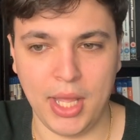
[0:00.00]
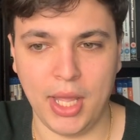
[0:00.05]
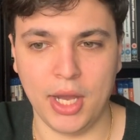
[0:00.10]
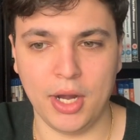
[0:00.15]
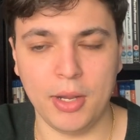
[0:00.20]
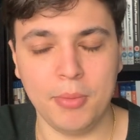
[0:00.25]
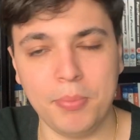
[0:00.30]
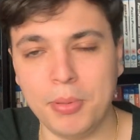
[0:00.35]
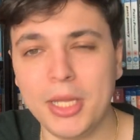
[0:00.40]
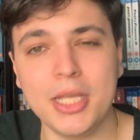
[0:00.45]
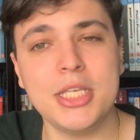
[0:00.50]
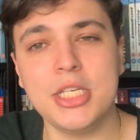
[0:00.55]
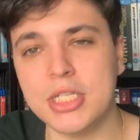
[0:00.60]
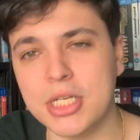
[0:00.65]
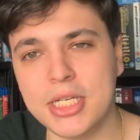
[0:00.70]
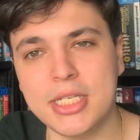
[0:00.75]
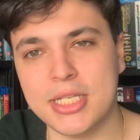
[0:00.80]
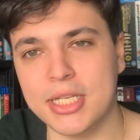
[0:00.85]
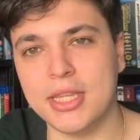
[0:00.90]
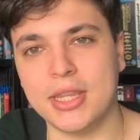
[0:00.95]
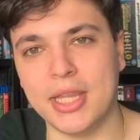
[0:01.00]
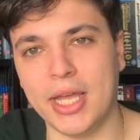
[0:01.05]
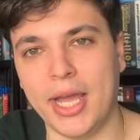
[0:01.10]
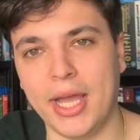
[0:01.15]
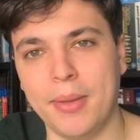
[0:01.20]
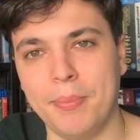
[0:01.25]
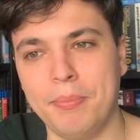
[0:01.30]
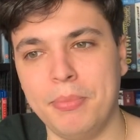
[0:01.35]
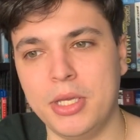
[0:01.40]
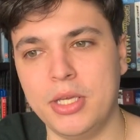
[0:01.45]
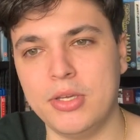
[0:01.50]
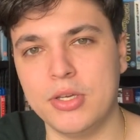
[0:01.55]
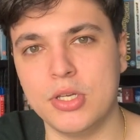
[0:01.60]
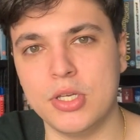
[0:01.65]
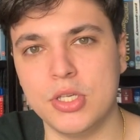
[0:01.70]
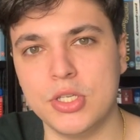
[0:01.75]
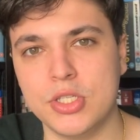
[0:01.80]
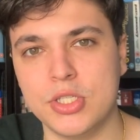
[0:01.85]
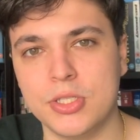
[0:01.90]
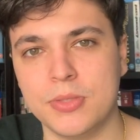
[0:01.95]
And I'm pleased I did that,
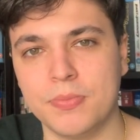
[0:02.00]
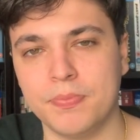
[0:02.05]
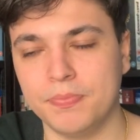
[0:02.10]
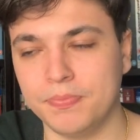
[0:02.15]
because